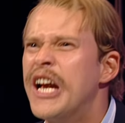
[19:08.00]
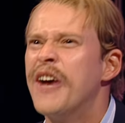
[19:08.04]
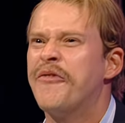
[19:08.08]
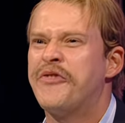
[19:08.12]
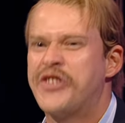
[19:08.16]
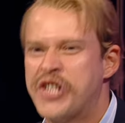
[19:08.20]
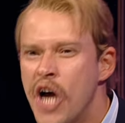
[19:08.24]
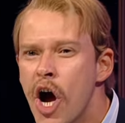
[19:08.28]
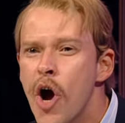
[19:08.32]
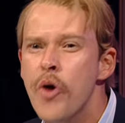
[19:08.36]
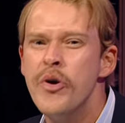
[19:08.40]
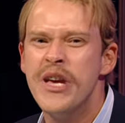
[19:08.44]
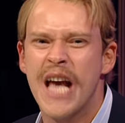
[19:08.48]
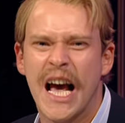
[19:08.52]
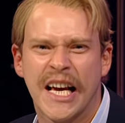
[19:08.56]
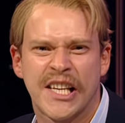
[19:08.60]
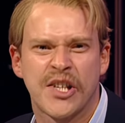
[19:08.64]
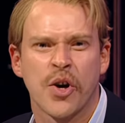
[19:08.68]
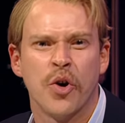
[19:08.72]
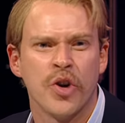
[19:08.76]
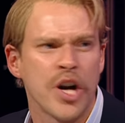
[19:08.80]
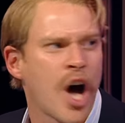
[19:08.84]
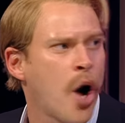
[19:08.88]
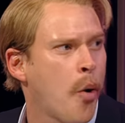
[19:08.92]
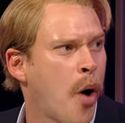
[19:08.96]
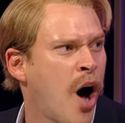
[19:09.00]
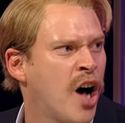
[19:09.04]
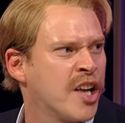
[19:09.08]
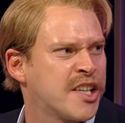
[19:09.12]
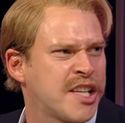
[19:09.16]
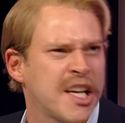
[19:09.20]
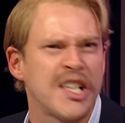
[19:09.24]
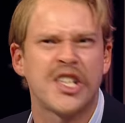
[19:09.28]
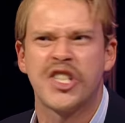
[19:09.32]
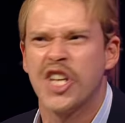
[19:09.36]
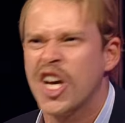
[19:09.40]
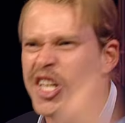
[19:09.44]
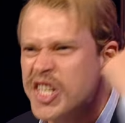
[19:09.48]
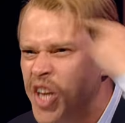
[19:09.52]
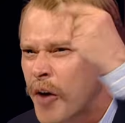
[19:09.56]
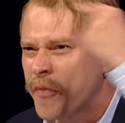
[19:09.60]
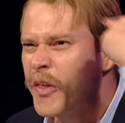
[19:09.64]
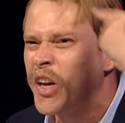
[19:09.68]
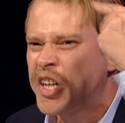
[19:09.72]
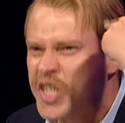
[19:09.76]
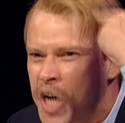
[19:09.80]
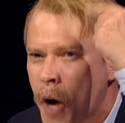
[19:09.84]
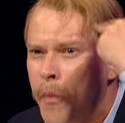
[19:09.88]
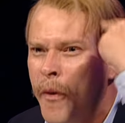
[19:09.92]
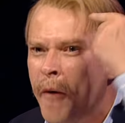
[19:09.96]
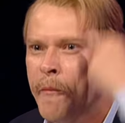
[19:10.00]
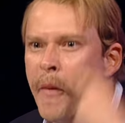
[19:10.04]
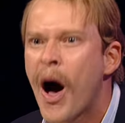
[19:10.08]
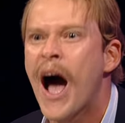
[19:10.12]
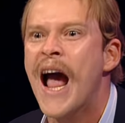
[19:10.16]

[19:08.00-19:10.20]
of two yes or no answers just off the top of my